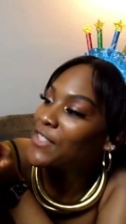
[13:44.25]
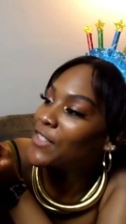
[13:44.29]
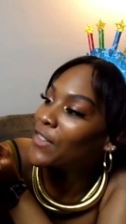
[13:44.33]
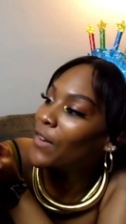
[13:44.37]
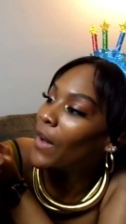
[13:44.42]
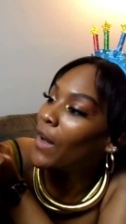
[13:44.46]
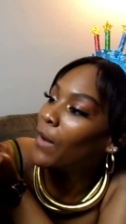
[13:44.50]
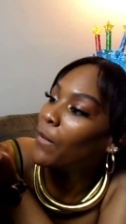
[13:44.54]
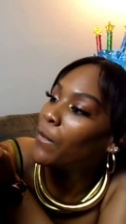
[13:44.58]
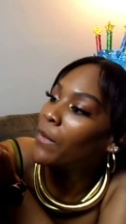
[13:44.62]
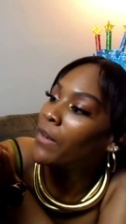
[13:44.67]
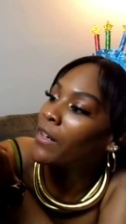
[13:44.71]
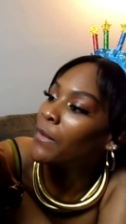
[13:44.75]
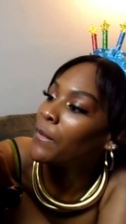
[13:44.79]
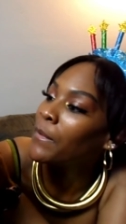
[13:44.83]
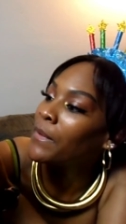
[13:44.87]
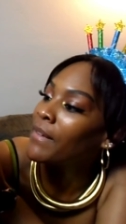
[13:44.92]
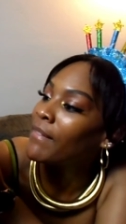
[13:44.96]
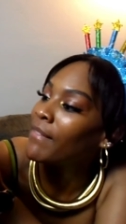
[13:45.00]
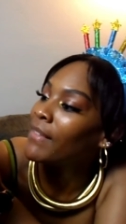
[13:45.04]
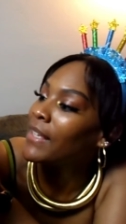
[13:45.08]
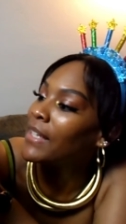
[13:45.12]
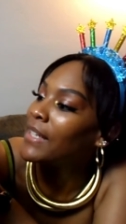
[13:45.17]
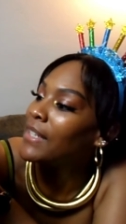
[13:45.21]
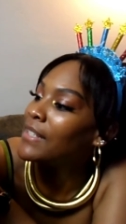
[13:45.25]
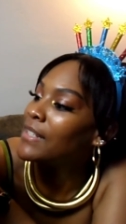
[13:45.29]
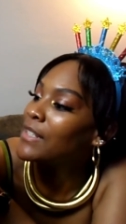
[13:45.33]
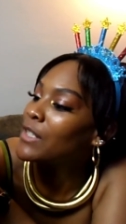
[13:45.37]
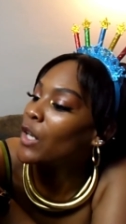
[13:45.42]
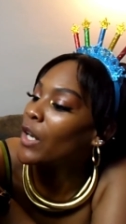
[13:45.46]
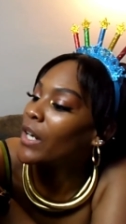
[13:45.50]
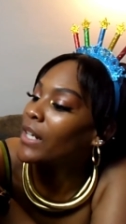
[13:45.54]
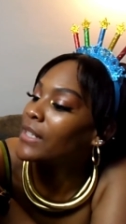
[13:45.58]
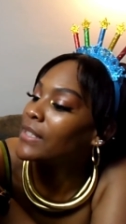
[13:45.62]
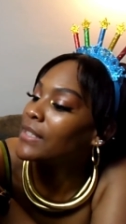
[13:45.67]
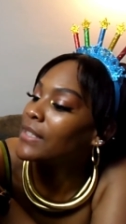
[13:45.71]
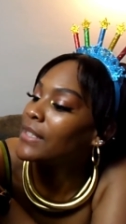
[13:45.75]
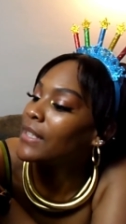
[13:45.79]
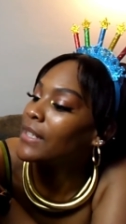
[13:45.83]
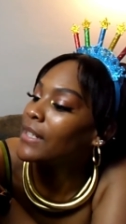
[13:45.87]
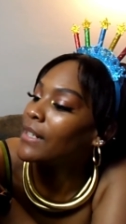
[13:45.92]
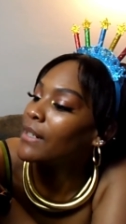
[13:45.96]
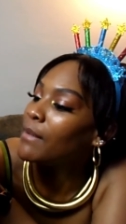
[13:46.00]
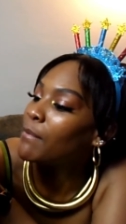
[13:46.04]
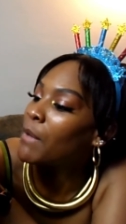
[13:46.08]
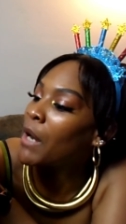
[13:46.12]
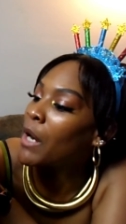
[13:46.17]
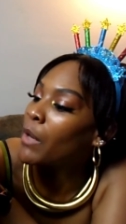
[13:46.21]
So I wanted one of these so I can sit
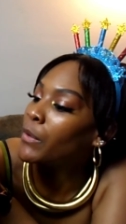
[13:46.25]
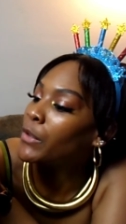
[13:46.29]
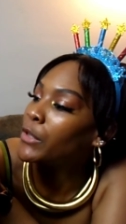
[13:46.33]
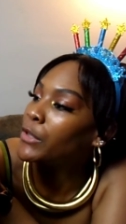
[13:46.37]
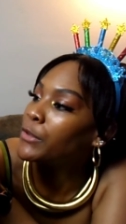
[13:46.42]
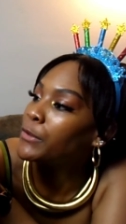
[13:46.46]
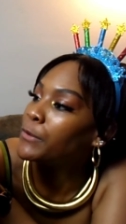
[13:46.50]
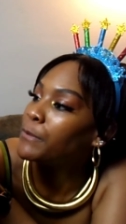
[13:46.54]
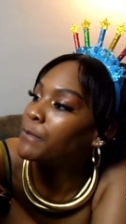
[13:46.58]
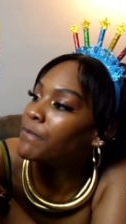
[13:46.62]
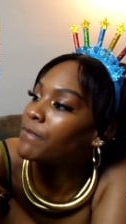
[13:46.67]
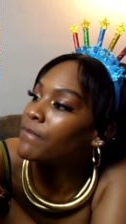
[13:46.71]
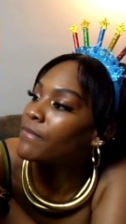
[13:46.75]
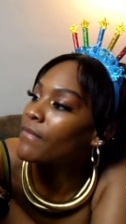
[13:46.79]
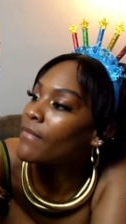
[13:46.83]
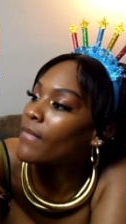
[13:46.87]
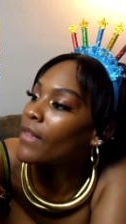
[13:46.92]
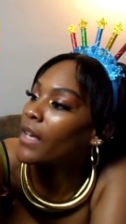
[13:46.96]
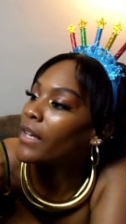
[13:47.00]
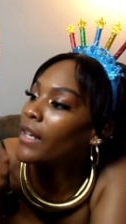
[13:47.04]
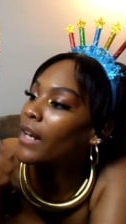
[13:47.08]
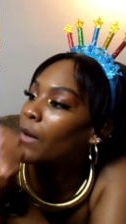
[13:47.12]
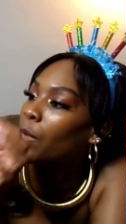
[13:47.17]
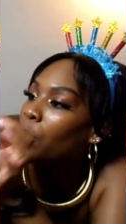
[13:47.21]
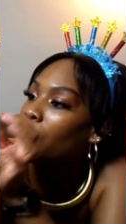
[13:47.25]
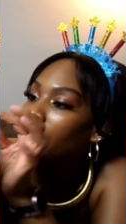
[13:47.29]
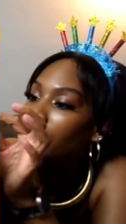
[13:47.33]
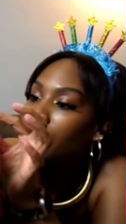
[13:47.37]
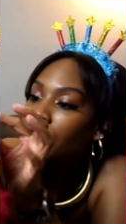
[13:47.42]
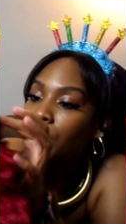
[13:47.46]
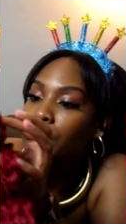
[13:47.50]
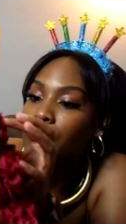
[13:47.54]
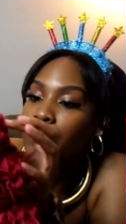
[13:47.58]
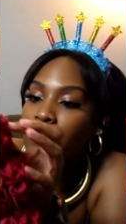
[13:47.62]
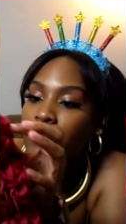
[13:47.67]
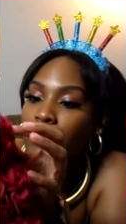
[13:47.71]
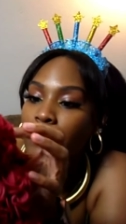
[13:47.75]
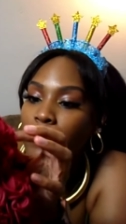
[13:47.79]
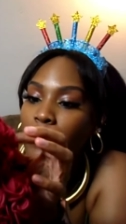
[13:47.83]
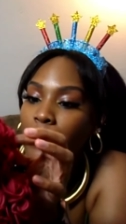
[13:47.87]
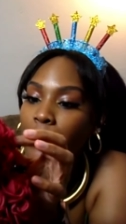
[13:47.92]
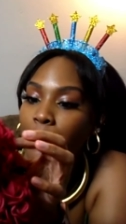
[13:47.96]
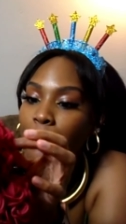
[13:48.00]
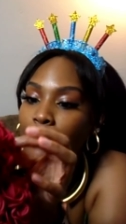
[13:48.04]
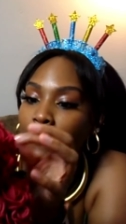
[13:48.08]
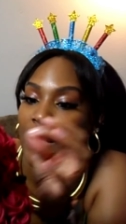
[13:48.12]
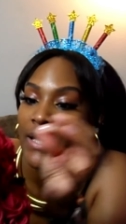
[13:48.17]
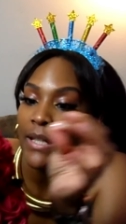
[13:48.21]
it in my room. And I wanted to do it
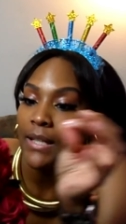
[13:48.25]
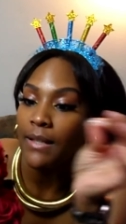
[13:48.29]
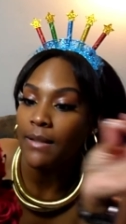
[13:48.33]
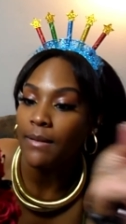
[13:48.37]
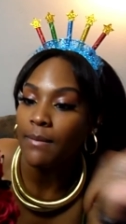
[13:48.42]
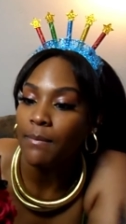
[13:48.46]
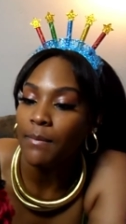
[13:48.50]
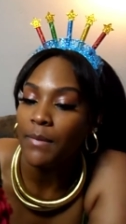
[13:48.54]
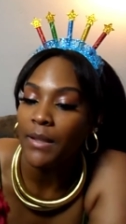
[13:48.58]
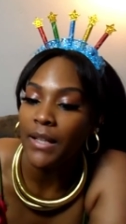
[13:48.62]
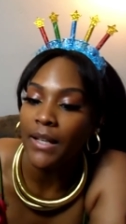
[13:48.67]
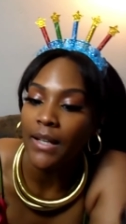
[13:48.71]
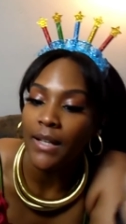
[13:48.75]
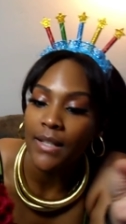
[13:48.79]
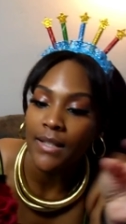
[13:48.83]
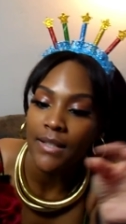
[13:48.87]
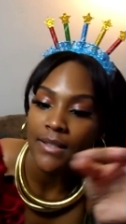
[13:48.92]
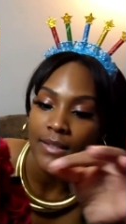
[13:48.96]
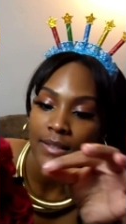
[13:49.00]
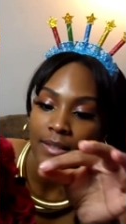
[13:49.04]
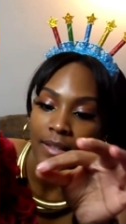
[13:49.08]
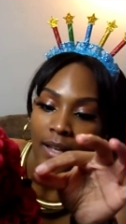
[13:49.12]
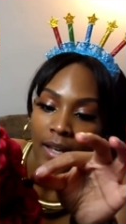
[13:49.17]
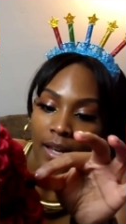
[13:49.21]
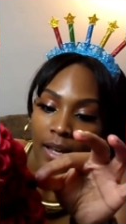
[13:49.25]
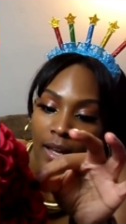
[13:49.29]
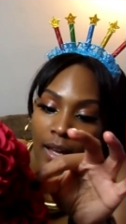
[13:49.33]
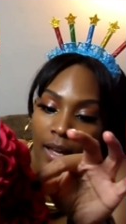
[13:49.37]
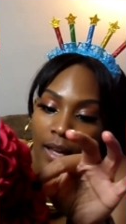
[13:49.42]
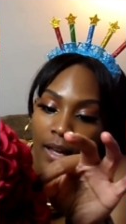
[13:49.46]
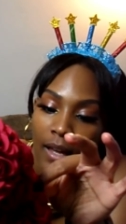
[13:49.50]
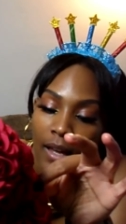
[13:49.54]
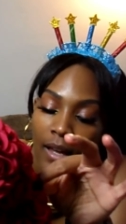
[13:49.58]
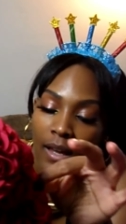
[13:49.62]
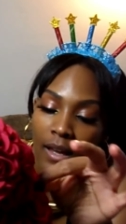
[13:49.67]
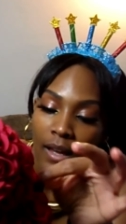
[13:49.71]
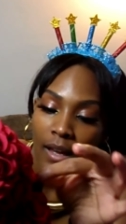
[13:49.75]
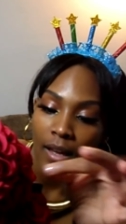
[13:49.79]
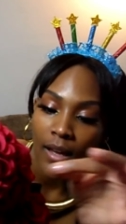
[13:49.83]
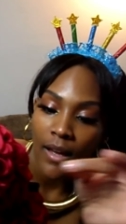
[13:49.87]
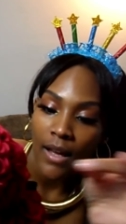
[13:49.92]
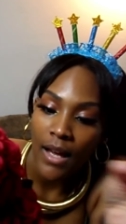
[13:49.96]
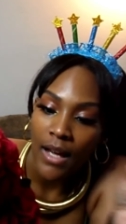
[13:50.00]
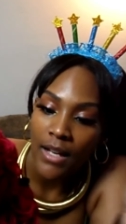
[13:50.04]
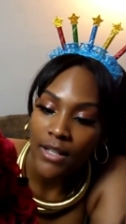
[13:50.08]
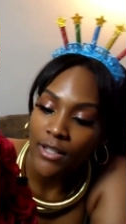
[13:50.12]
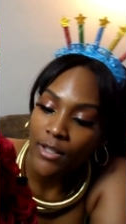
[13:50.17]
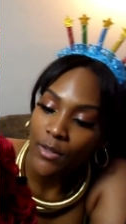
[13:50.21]
for me because
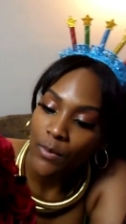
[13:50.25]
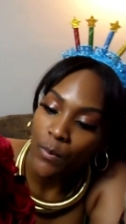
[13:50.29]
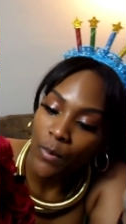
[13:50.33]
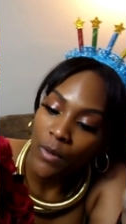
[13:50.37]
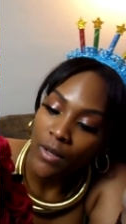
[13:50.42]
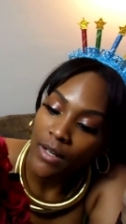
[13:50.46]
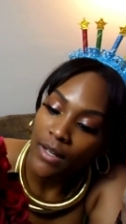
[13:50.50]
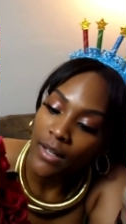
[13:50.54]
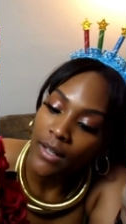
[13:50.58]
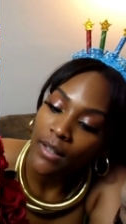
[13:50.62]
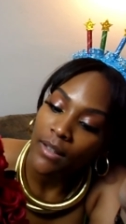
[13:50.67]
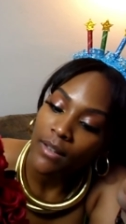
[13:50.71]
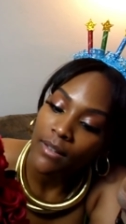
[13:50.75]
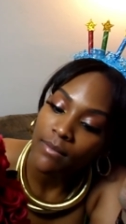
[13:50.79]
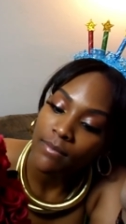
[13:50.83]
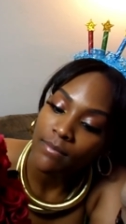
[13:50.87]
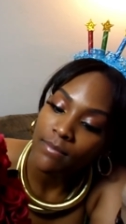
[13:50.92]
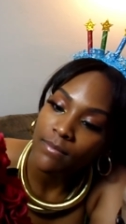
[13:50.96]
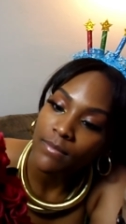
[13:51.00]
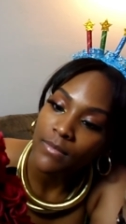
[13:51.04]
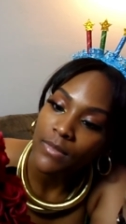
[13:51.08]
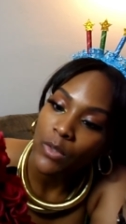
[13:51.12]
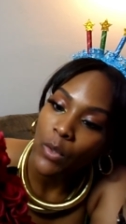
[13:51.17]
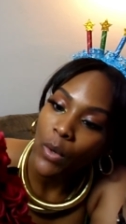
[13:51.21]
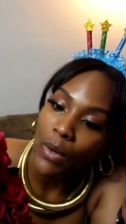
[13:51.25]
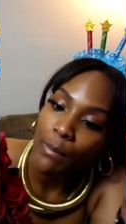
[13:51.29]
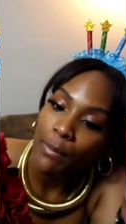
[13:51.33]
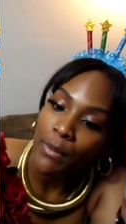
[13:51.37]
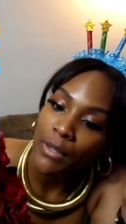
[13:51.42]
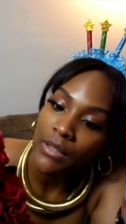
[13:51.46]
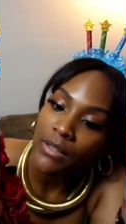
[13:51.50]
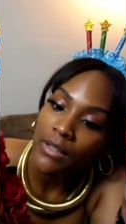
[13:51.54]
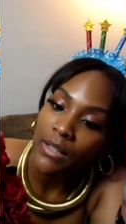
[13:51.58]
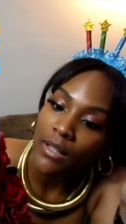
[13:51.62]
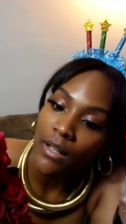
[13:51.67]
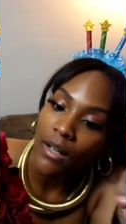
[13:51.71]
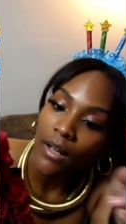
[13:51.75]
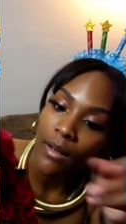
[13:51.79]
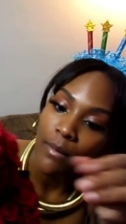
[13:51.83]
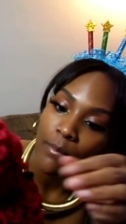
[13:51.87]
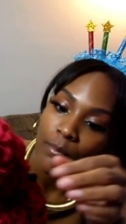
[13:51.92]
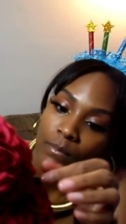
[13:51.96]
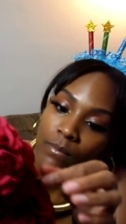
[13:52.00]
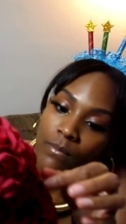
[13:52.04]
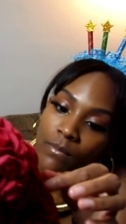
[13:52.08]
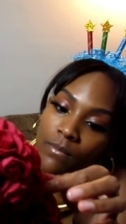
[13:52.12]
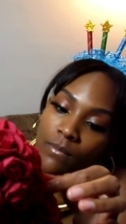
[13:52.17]
I just wanted it. So I picked it up.